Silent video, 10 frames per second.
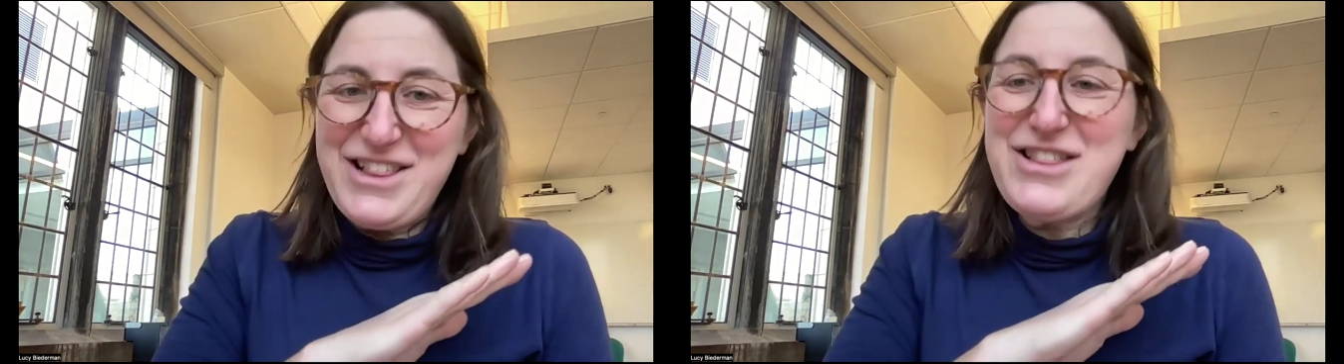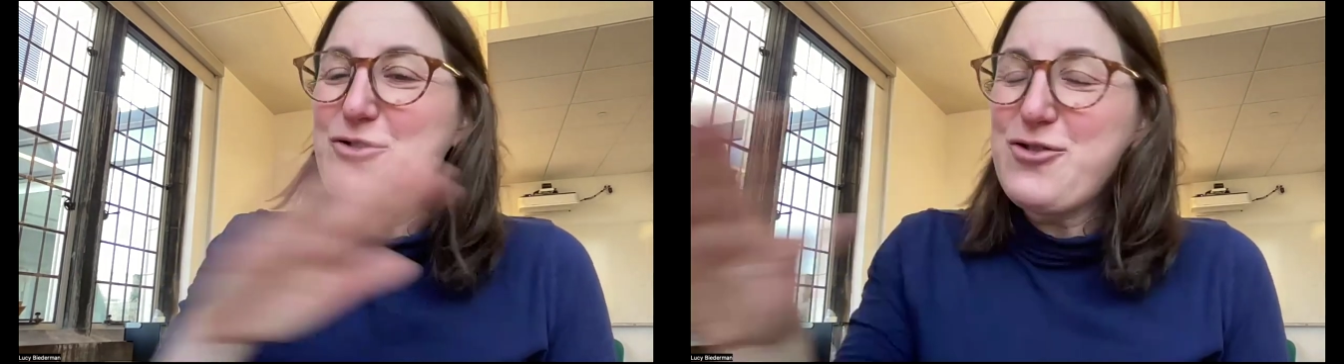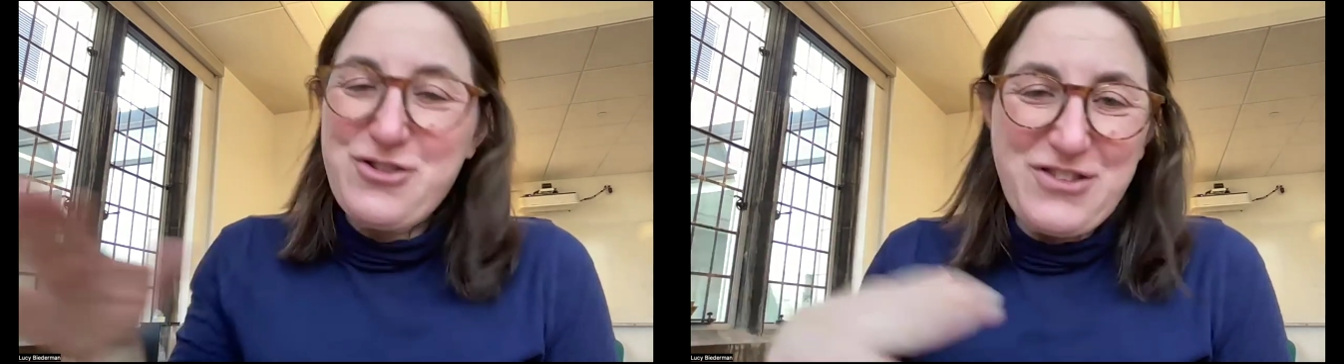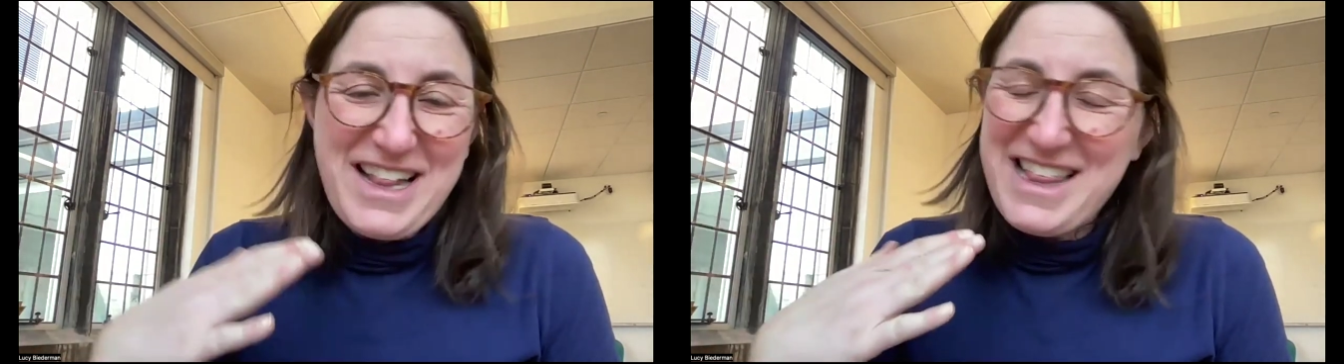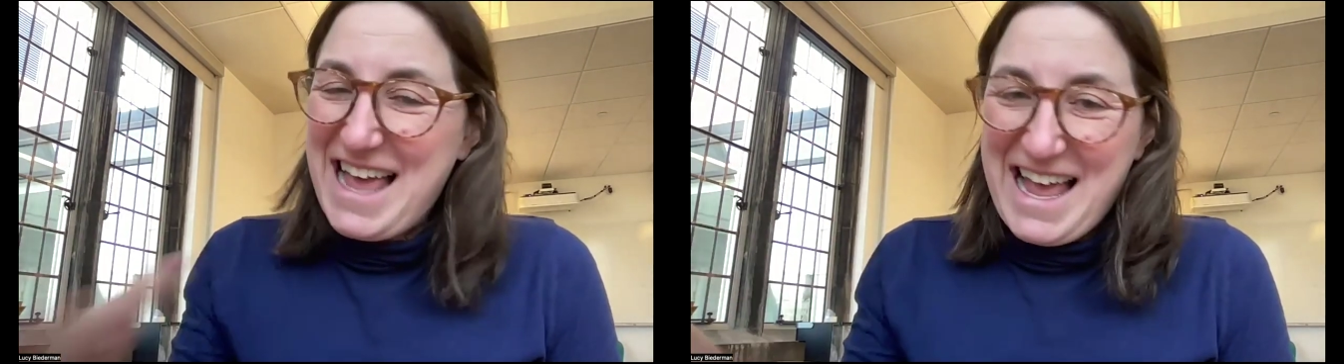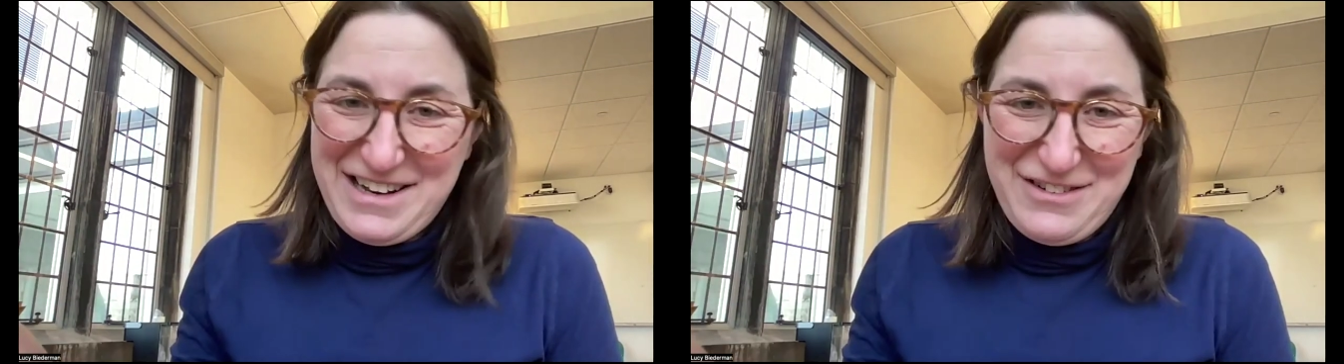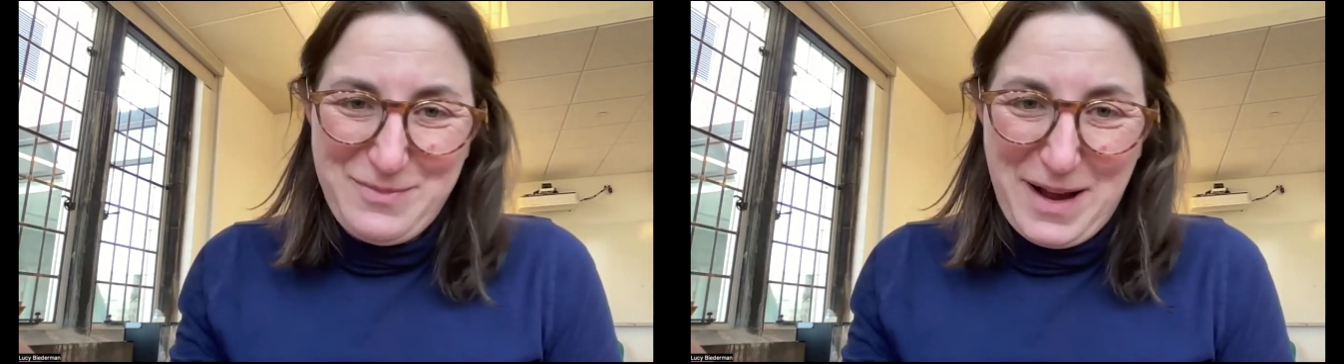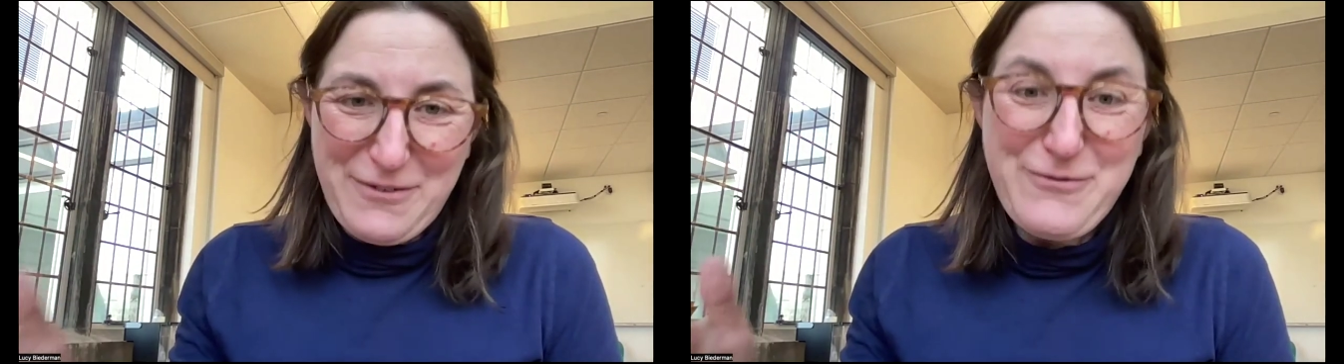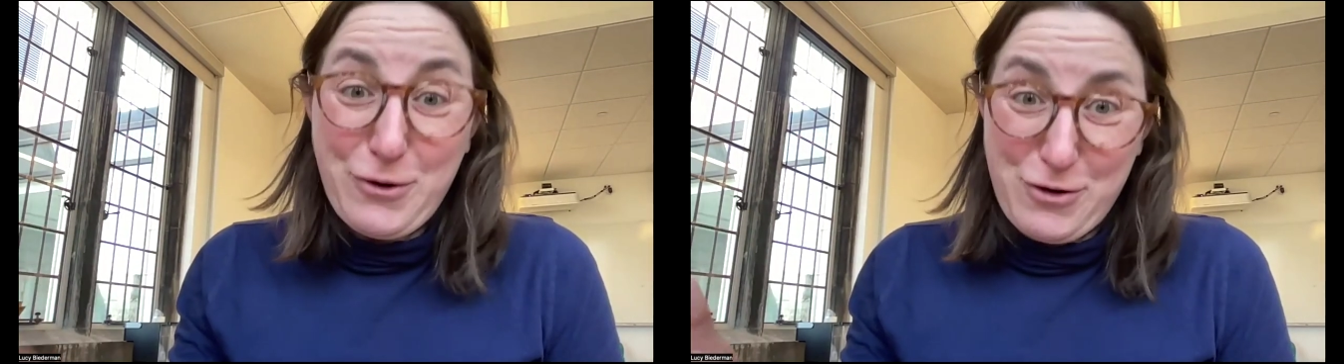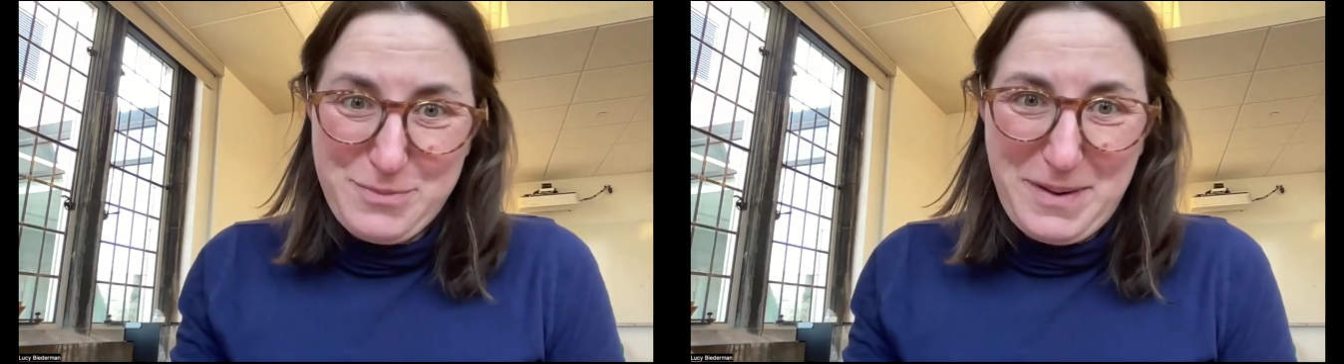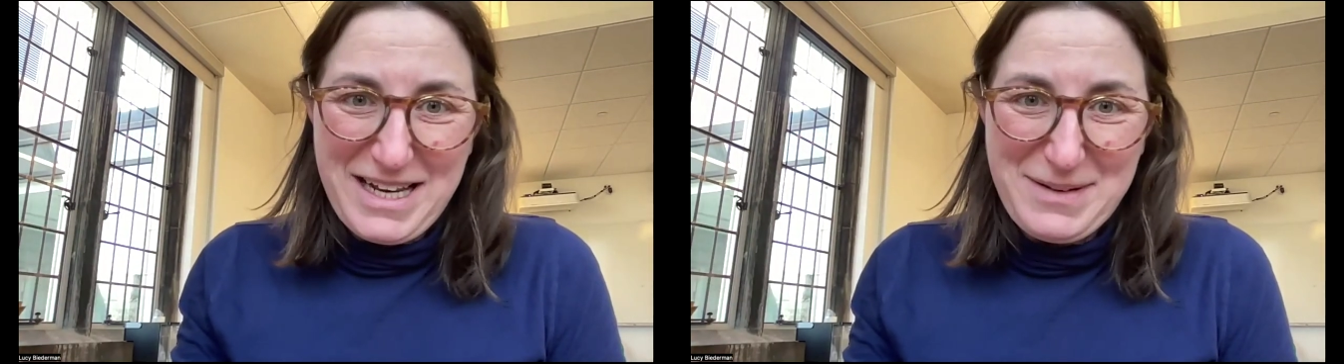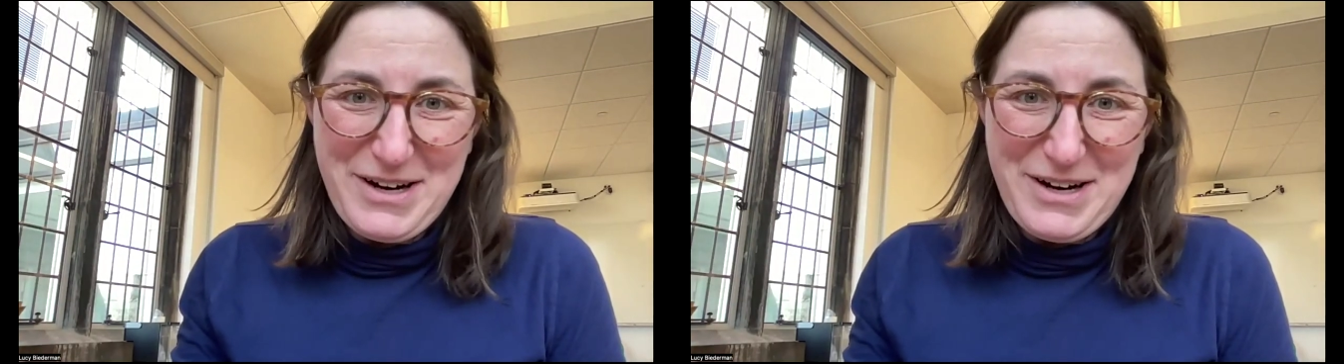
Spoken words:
so that's the end of my first body